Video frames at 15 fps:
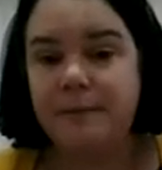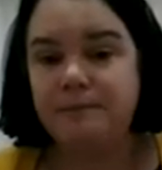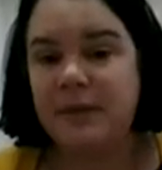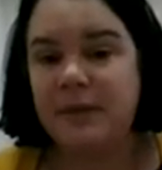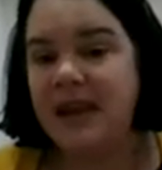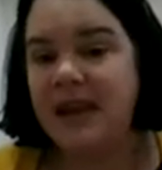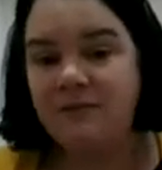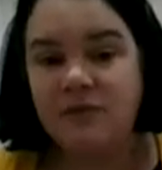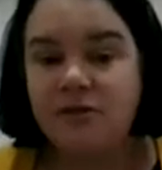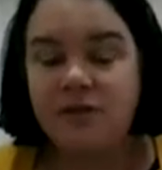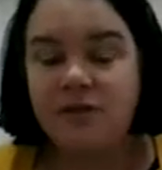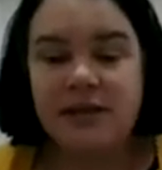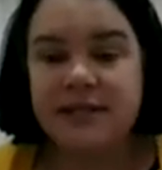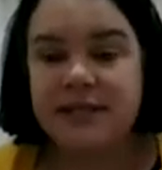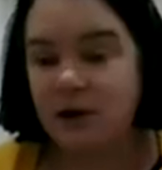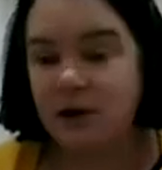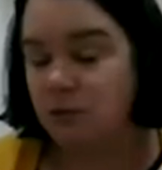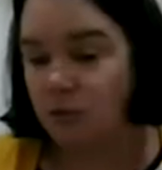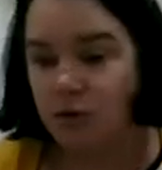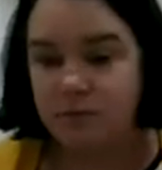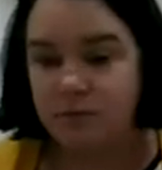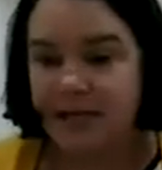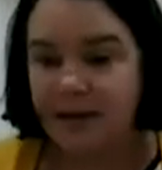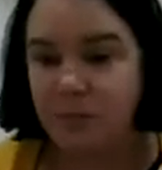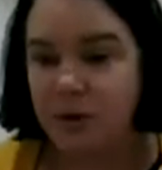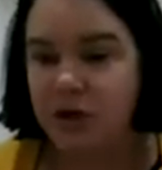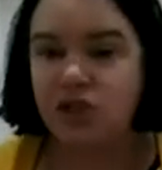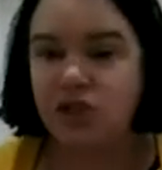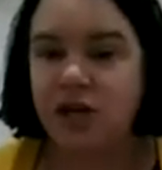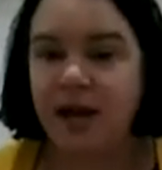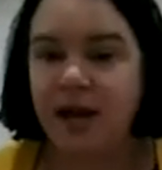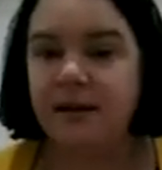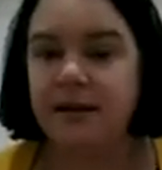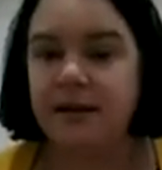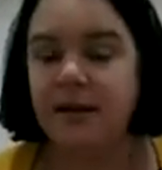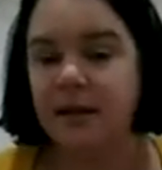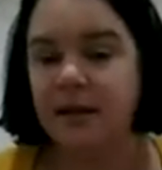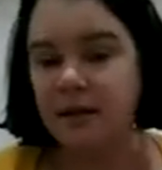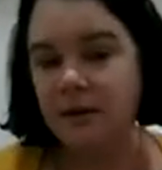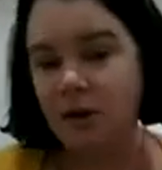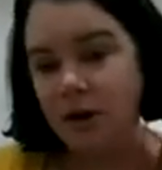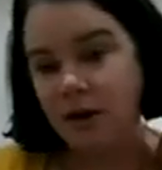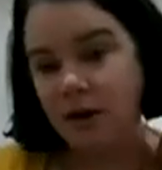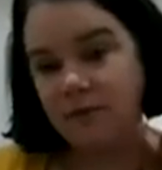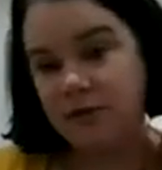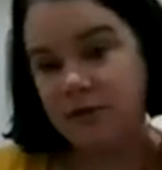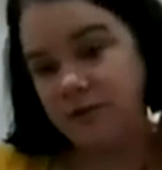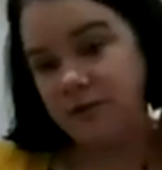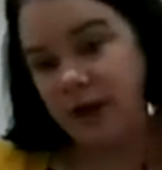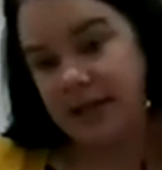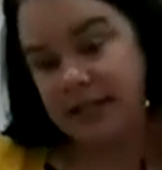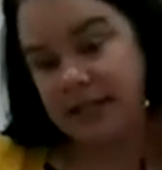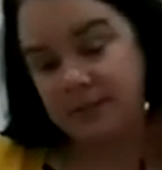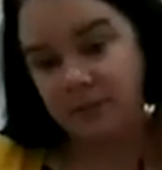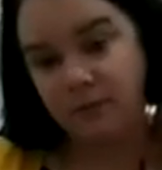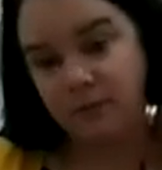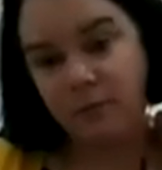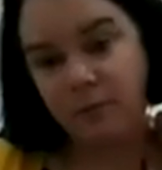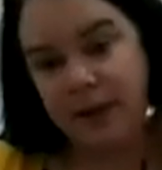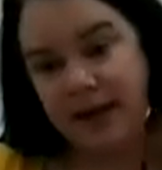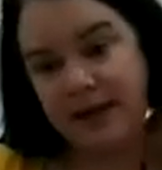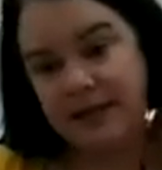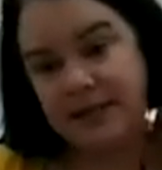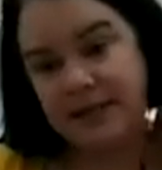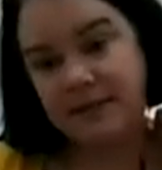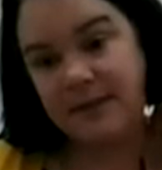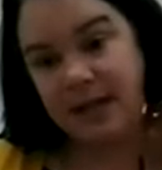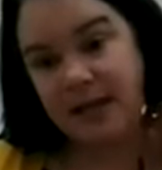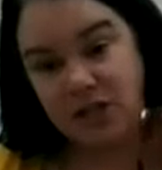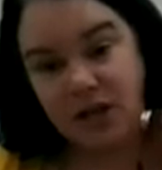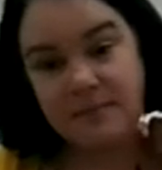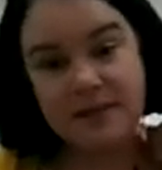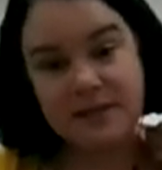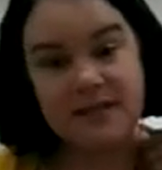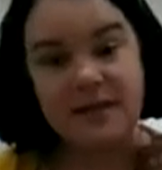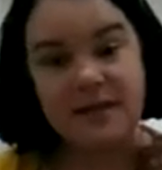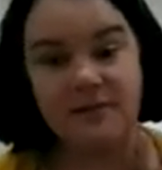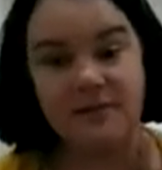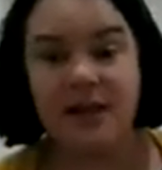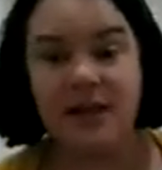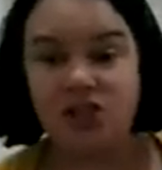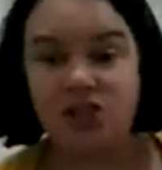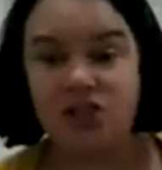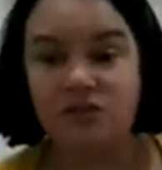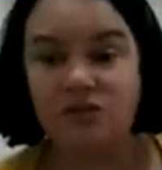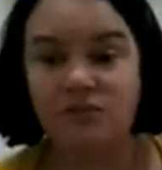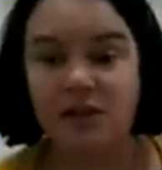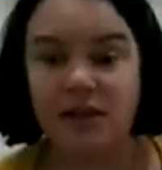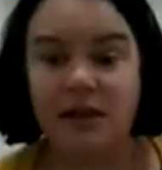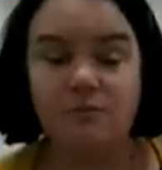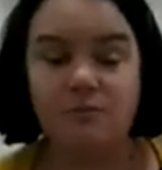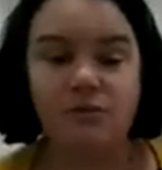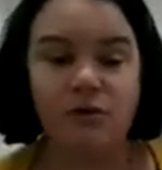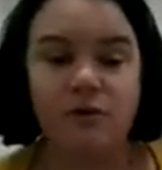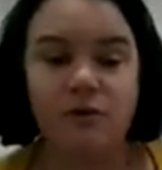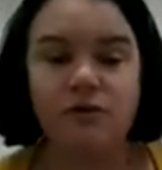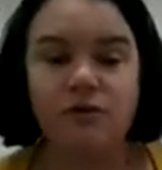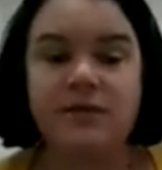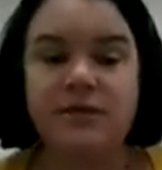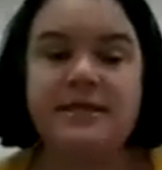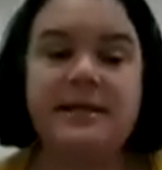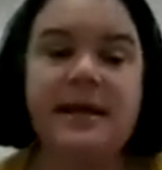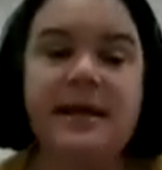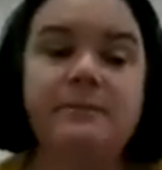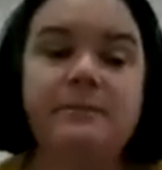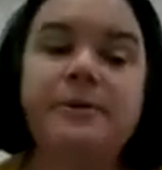Even things like room temperature, going off a device before bed, that type of stuff can actually really improve your sleep.